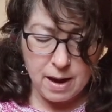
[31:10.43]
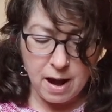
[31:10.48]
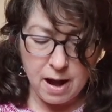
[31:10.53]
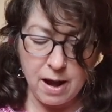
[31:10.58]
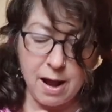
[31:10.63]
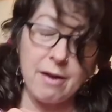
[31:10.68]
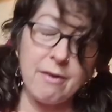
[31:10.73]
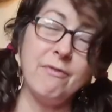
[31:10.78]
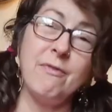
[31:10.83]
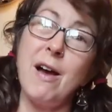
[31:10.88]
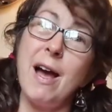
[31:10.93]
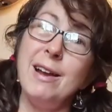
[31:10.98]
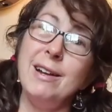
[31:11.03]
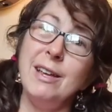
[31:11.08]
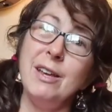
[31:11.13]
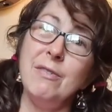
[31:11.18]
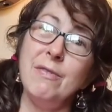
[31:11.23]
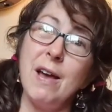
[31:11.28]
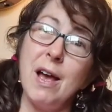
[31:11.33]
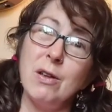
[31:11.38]
And I
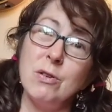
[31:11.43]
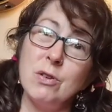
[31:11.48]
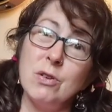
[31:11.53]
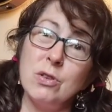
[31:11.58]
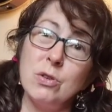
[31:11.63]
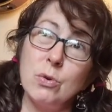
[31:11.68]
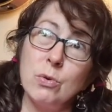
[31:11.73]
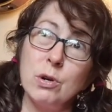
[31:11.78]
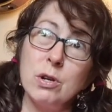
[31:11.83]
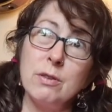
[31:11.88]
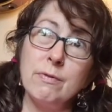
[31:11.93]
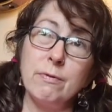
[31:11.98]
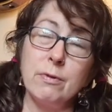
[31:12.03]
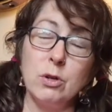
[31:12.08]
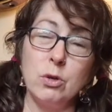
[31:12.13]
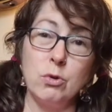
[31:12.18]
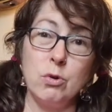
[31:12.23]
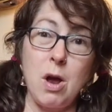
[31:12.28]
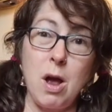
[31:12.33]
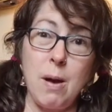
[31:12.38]
finally found a source
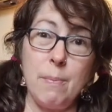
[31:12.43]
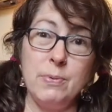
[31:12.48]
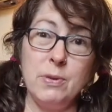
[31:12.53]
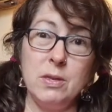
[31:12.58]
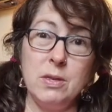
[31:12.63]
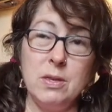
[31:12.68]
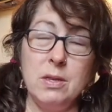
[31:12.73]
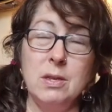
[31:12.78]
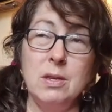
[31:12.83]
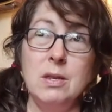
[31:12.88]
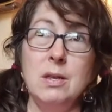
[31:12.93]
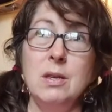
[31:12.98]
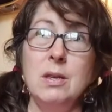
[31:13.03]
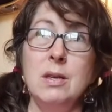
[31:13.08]
for drops.